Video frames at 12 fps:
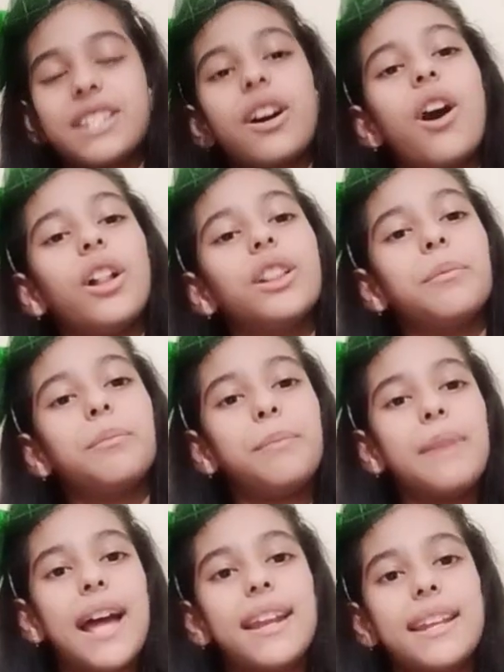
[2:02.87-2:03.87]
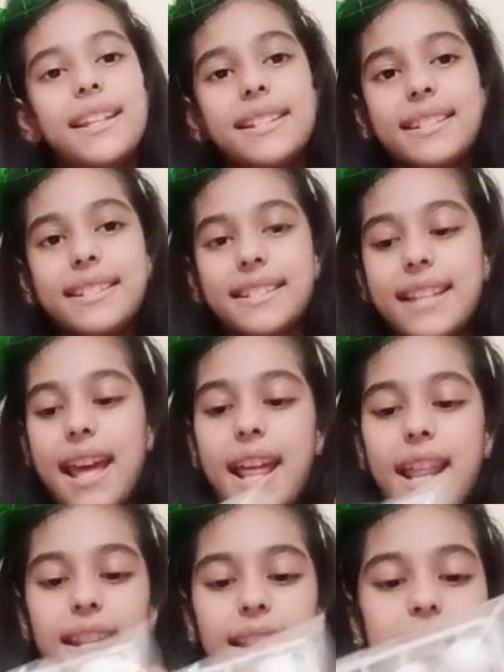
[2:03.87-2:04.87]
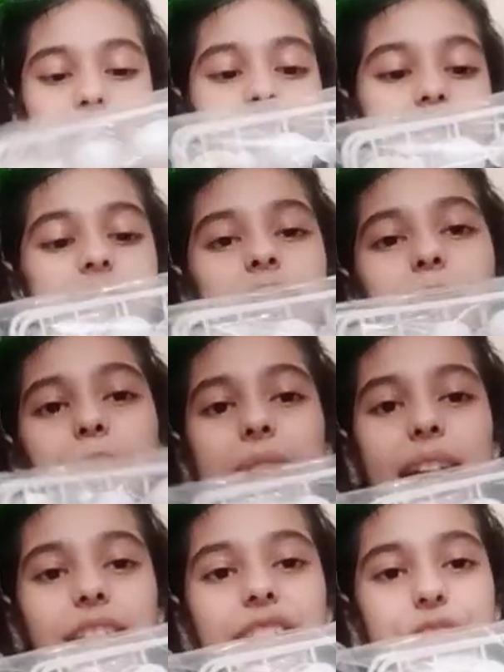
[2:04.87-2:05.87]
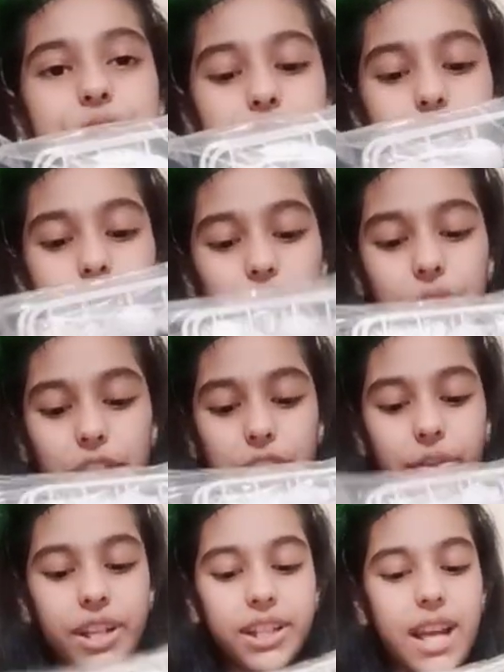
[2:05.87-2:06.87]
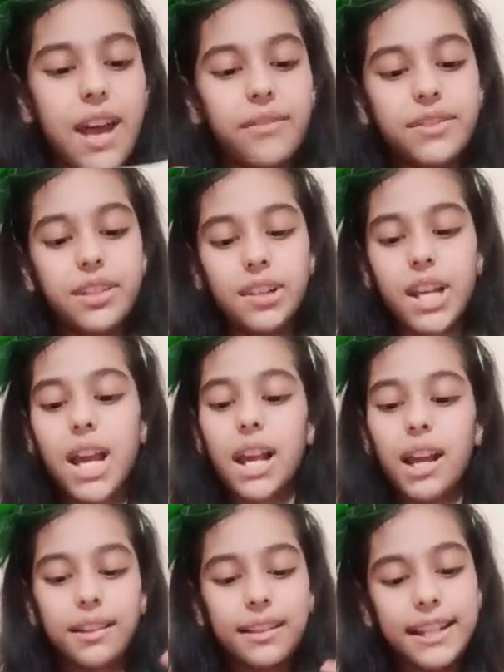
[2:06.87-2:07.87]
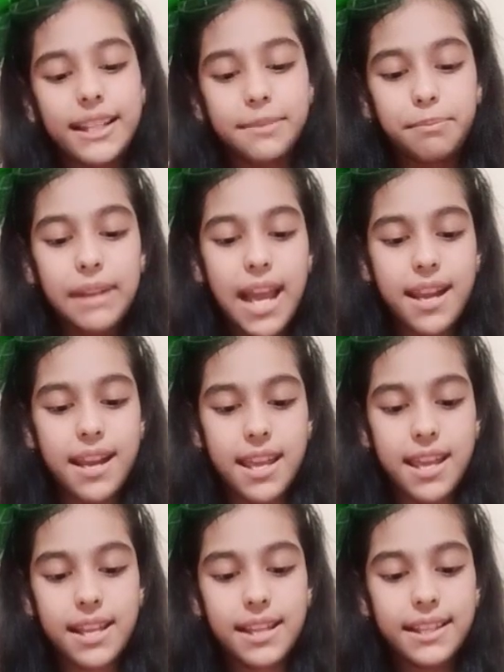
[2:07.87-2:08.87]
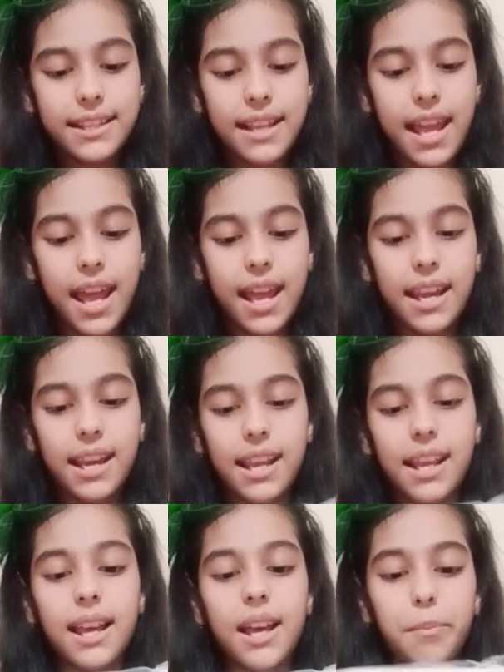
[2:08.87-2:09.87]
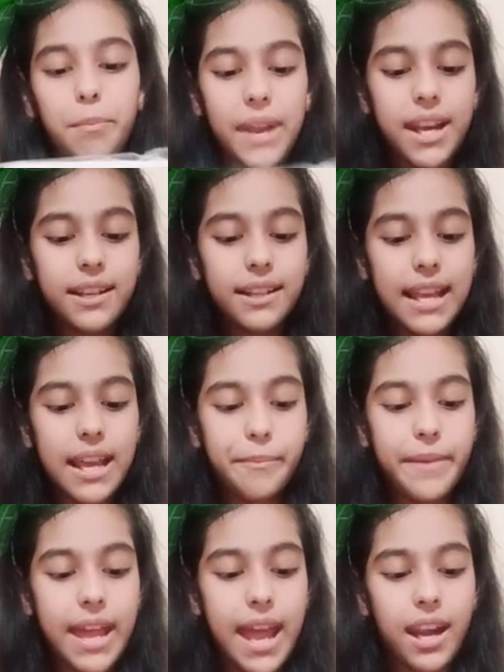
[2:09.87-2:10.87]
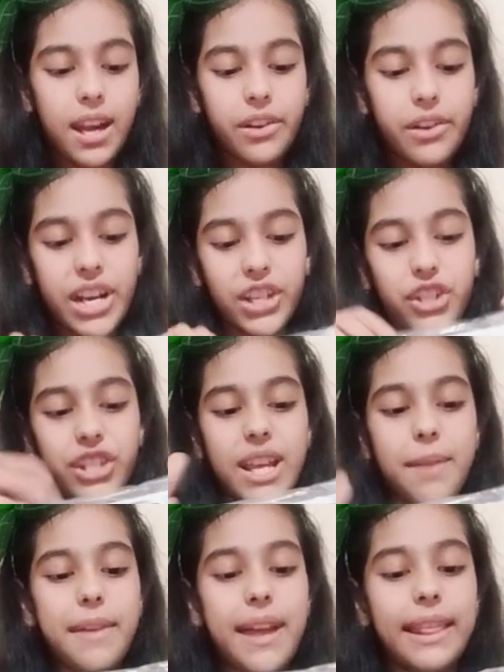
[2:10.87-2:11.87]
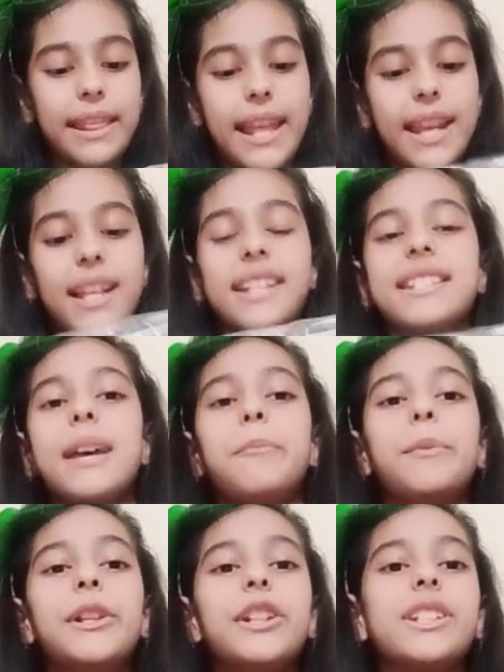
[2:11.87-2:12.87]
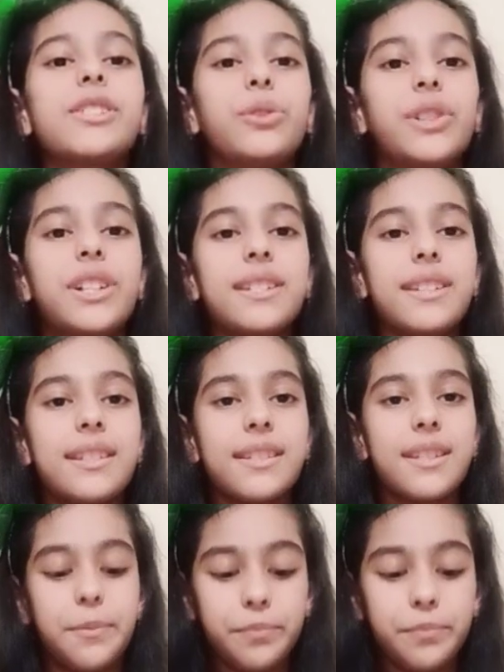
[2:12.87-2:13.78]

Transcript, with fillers: all the planets, and these are the planets, so we're going to have to cut these planets and paint them and arrange them and then assemble the solar system.